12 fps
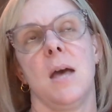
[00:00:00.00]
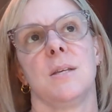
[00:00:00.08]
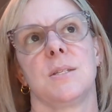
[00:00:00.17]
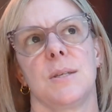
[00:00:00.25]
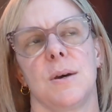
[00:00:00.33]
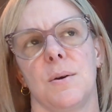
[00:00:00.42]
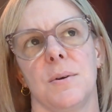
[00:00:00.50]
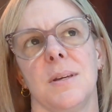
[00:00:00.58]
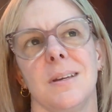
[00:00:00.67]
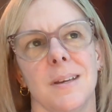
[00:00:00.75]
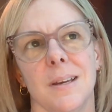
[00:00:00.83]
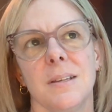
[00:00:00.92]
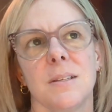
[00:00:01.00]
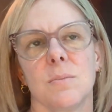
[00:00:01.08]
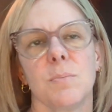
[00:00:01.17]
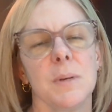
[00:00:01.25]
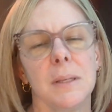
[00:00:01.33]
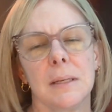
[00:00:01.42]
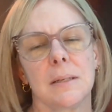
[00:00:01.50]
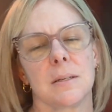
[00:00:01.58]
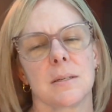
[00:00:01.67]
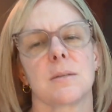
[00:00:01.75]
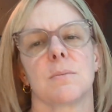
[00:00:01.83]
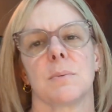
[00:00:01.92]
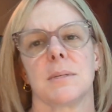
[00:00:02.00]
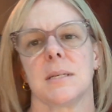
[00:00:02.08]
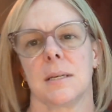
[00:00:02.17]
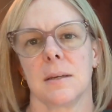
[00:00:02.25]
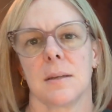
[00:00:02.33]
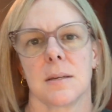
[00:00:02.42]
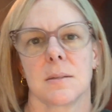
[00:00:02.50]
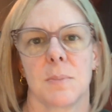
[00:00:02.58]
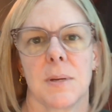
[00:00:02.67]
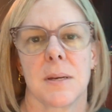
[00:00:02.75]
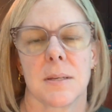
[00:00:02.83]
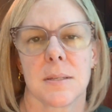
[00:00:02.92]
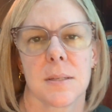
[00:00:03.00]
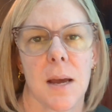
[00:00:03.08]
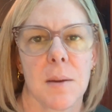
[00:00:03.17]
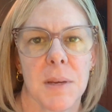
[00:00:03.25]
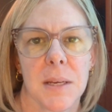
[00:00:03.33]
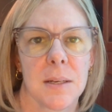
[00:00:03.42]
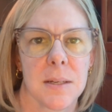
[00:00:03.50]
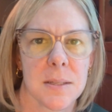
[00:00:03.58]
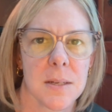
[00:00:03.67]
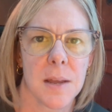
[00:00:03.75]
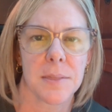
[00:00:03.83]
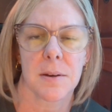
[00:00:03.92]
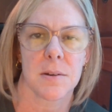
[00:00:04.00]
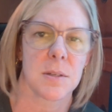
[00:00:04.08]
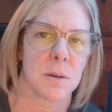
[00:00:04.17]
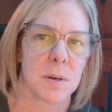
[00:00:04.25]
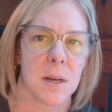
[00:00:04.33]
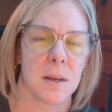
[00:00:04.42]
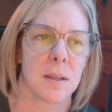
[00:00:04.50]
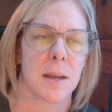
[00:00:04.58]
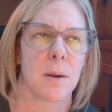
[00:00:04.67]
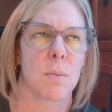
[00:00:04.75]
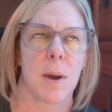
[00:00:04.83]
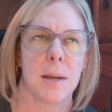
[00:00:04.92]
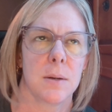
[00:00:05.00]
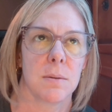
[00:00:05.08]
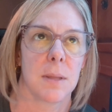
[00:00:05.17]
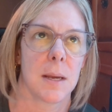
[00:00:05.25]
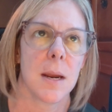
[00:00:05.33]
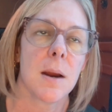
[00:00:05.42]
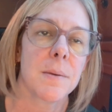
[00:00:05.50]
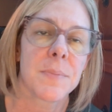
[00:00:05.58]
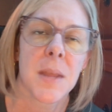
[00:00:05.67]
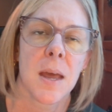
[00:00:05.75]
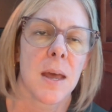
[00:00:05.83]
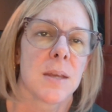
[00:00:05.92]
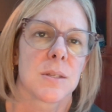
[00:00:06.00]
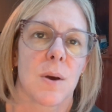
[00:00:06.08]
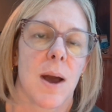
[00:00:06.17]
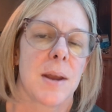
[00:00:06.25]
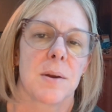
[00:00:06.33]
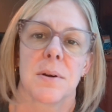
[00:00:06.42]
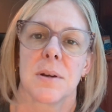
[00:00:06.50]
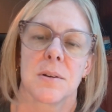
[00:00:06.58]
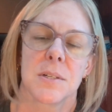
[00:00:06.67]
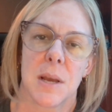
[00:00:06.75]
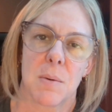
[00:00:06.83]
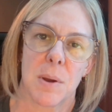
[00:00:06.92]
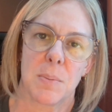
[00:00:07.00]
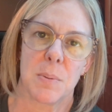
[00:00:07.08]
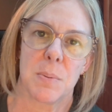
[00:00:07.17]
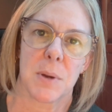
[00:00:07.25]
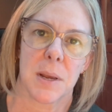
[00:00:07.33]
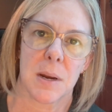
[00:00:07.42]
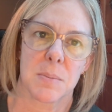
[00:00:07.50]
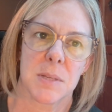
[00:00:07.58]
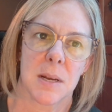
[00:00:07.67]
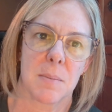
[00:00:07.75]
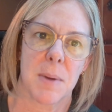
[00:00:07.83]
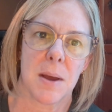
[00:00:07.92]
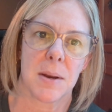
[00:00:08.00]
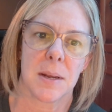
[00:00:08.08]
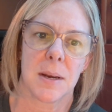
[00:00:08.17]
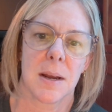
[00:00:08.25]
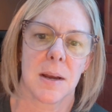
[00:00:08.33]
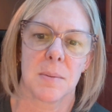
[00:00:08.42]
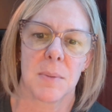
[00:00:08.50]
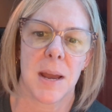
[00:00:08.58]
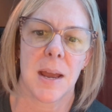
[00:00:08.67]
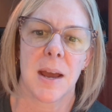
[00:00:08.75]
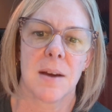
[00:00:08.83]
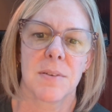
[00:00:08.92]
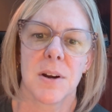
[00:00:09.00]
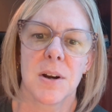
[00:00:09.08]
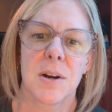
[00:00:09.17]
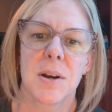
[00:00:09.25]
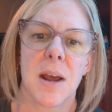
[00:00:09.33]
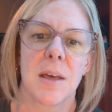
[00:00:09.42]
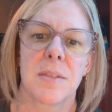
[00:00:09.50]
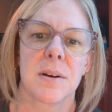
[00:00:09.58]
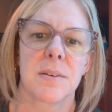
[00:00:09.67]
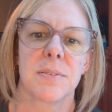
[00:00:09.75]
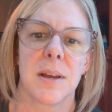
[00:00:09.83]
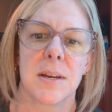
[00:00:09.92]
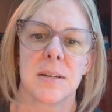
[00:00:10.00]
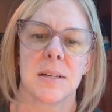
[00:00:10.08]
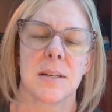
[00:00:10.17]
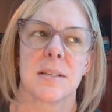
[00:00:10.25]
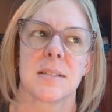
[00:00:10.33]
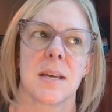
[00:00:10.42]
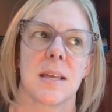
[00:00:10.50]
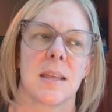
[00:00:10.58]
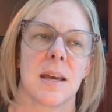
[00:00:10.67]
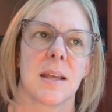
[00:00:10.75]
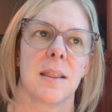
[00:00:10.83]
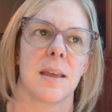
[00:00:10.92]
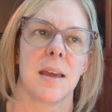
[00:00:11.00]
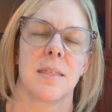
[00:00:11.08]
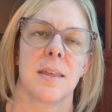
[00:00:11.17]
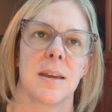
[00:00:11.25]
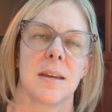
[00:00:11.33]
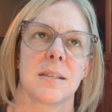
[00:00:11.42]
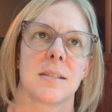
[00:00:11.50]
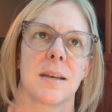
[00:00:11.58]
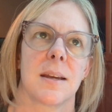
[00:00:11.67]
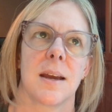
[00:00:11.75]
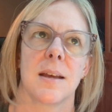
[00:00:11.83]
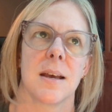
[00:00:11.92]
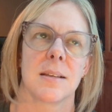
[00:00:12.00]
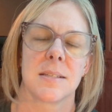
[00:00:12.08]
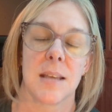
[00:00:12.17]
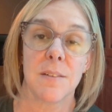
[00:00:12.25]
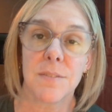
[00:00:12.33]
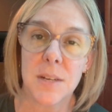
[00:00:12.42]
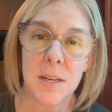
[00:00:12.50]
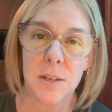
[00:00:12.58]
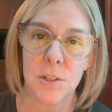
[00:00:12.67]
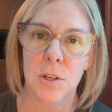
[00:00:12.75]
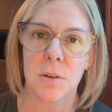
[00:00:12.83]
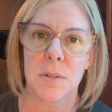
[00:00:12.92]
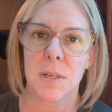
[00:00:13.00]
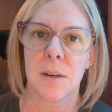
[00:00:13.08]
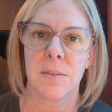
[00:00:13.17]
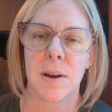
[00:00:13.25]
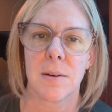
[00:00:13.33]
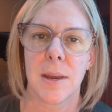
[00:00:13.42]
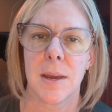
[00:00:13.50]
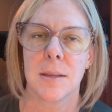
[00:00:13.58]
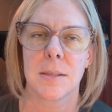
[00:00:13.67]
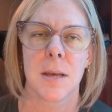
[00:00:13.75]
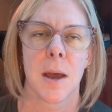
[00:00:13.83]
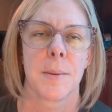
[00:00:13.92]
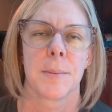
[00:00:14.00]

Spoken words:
So it's really just ridiculous because, it's not their soda. Like, why do they care? So I don't understand why people get upset about it. I have heard other flight attendants say that they think it's like a safety issue to give out cans.